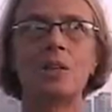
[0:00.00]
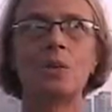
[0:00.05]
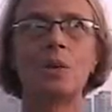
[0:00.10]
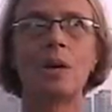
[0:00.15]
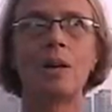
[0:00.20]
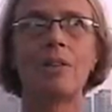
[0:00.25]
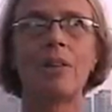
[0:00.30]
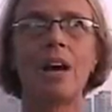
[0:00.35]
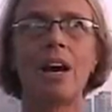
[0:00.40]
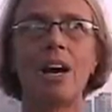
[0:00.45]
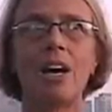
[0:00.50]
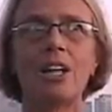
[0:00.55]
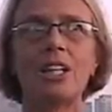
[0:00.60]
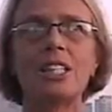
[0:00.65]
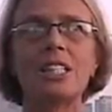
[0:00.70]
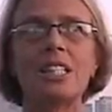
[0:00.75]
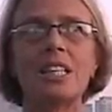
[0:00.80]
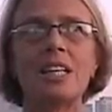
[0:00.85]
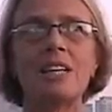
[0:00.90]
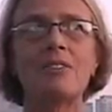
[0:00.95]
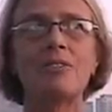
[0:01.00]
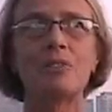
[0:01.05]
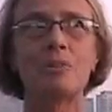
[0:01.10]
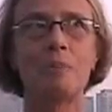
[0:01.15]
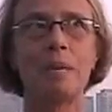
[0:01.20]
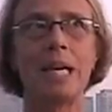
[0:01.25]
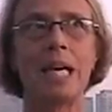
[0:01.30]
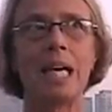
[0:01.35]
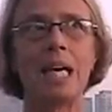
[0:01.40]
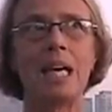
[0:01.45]
Well, the hardest thing for
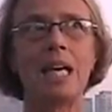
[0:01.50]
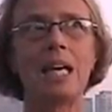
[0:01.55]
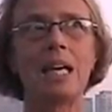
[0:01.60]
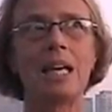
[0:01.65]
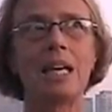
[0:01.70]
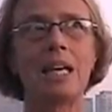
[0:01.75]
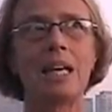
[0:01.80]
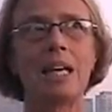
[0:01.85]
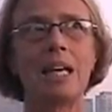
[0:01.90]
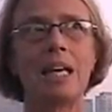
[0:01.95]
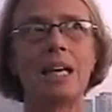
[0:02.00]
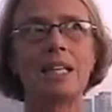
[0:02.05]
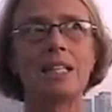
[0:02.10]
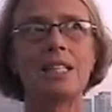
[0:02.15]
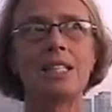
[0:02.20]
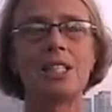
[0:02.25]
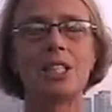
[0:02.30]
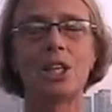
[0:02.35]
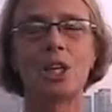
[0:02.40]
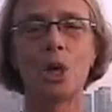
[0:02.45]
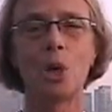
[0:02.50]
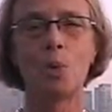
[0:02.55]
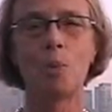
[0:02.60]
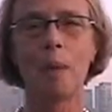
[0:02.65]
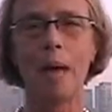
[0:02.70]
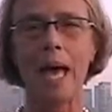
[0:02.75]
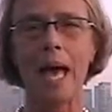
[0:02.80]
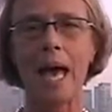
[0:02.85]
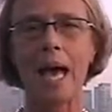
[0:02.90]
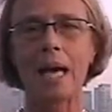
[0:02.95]
me is to go
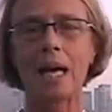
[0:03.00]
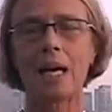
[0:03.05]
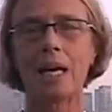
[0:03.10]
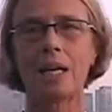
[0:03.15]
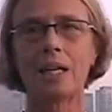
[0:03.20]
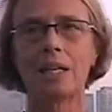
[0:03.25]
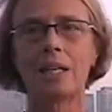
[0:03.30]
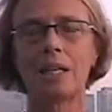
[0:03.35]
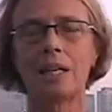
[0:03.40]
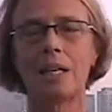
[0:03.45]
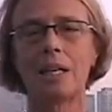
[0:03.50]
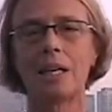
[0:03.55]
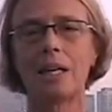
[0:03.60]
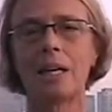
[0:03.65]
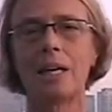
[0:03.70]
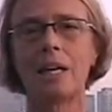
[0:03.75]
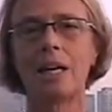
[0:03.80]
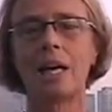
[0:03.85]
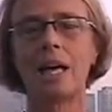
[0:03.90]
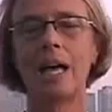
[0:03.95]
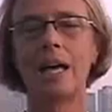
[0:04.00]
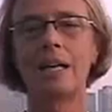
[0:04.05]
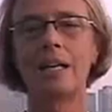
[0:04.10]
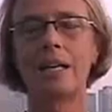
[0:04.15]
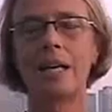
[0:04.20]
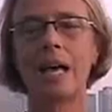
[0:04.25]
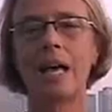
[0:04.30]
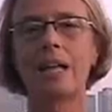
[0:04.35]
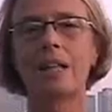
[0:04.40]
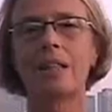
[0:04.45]
back
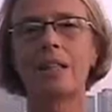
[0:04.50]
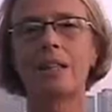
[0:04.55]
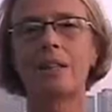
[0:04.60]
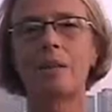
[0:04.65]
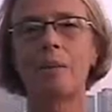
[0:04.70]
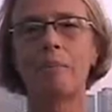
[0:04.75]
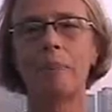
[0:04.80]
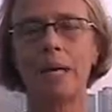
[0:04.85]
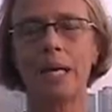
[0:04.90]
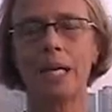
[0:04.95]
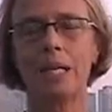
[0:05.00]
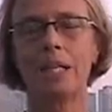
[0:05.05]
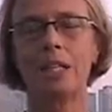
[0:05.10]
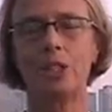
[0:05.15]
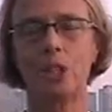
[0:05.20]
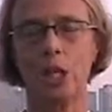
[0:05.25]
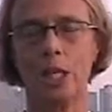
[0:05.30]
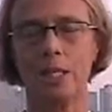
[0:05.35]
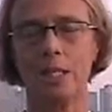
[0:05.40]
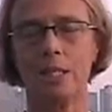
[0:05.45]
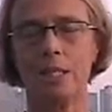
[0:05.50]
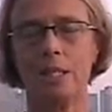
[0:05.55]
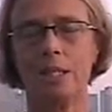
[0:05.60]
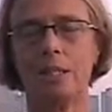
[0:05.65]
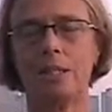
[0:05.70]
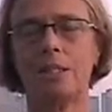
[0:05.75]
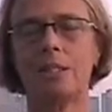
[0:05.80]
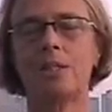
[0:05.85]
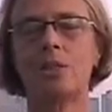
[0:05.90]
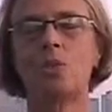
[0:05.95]
and get the band
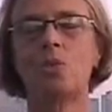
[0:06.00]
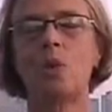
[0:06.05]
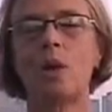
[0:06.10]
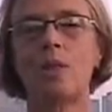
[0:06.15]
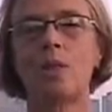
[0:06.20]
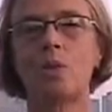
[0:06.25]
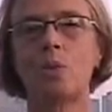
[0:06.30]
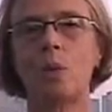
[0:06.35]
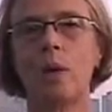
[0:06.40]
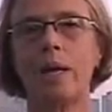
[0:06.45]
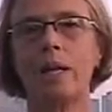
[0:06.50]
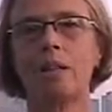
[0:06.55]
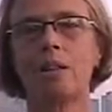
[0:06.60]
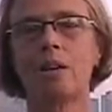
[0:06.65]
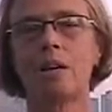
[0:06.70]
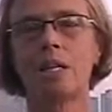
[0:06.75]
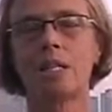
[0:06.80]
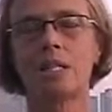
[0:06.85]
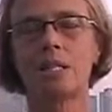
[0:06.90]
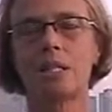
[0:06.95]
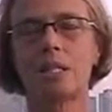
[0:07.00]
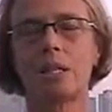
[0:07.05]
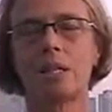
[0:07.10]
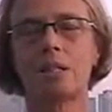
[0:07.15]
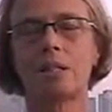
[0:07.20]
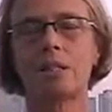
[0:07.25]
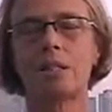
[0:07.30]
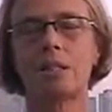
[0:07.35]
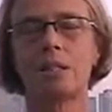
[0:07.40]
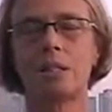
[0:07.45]
adjusted when the weight loss
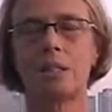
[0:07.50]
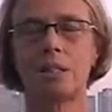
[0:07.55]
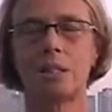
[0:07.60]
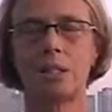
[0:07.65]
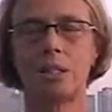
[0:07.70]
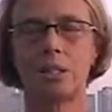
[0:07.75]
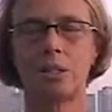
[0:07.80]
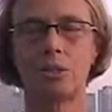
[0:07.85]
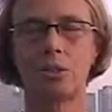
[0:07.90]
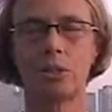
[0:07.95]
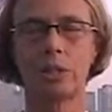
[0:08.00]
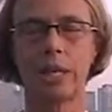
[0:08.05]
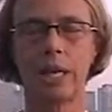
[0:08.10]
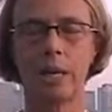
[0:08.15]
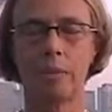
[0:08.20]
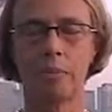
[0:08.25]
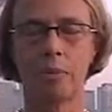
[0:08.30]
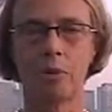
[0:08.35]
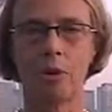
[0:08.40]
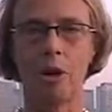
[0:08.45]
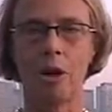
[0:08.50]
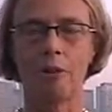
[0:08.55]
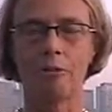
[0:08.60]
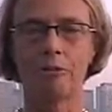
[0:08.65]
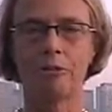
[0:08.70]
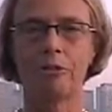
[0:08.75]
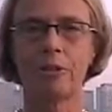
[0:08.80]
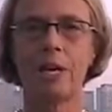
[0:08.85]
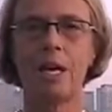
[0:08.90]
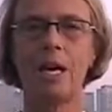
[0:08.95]
starts to taper
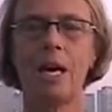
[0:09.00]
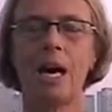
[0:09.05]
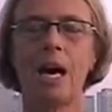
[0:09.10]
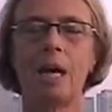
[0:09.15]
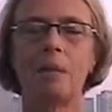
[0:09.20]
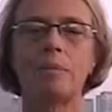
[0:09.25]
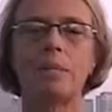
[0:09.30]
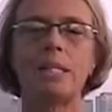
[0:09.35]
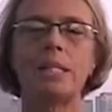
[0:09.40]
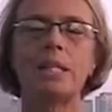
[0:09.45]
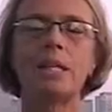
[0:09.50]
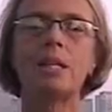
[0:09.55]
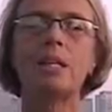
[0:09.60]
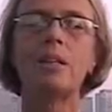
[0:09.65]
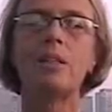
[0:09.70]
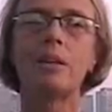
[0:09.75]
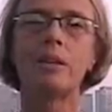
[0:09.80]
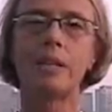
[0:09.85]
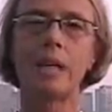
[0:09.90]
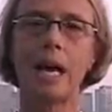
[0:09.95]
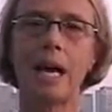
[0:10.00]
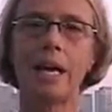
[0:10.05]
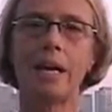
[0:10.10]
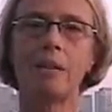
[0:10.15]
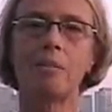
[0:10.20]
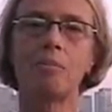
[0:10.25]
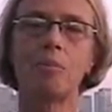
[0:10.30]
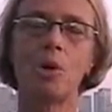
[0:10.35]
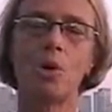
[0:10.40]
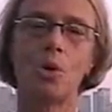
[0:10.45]
off. I'm still in the
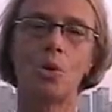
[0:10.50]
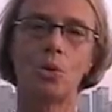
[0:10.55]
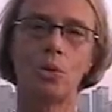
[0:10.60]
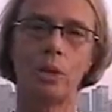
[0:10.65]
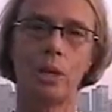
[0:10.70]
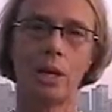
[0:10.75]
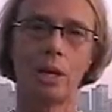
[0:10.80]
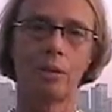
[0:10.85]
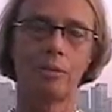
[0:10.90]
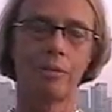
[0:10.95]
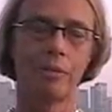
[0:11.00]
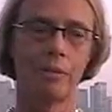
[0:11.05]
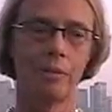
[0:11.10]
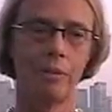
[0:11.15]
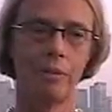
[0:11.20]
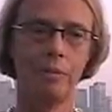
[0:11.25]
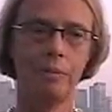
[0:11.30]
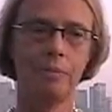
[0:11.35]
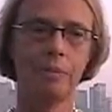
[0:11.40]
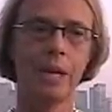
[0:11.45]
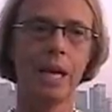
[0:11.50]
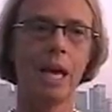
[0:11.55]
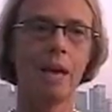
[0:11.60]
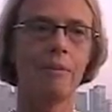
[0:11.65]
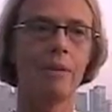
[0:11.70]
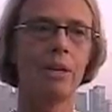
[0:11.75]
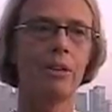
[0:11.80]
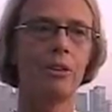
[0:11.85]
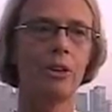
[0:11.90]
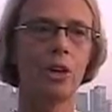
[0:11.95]
diet mode of
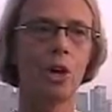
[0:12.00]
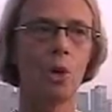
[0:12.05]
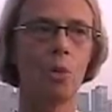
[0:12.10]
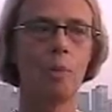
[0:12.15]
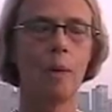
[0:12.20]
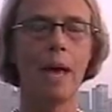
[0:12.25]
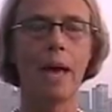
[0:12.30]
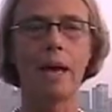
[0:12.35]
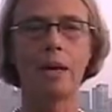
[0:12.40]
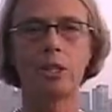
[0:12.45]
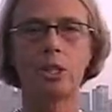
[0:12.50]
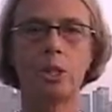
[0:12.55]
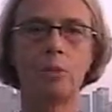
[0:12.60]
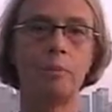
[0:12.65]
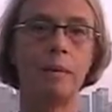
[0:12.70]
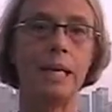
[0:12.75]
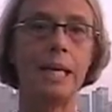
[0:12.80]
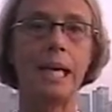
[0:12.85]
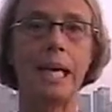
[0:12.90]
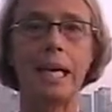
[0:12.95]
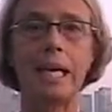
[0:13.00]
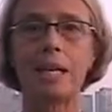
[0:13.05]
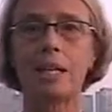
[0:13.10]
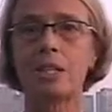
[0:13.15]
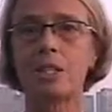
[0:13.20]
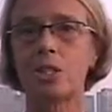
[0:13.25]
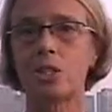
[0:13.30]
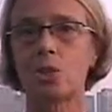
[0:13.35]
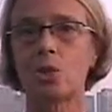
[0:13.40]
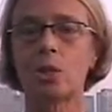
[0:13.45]
having to go back to
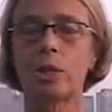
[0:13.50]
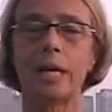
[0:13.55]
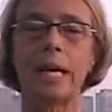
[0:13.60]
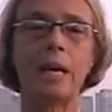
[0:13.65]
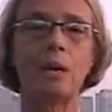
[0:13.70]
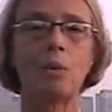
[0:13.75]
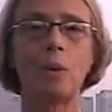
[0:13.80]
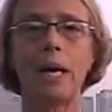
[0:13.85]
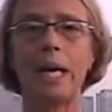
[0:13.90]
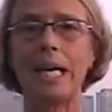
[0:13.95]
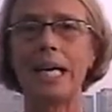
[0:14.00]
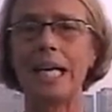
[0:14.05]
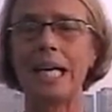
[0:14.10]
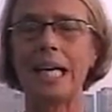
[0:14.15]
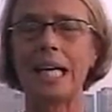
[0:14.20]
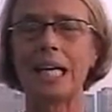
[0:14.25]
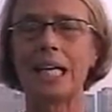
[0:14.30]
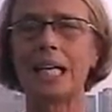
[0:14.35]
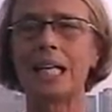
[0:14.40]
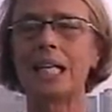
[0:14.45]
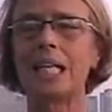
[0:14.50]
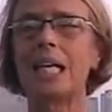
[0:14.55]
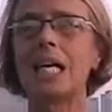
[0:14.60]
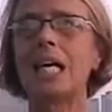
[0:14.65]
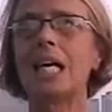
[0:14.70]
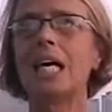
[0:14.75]
meetings or get weighed in,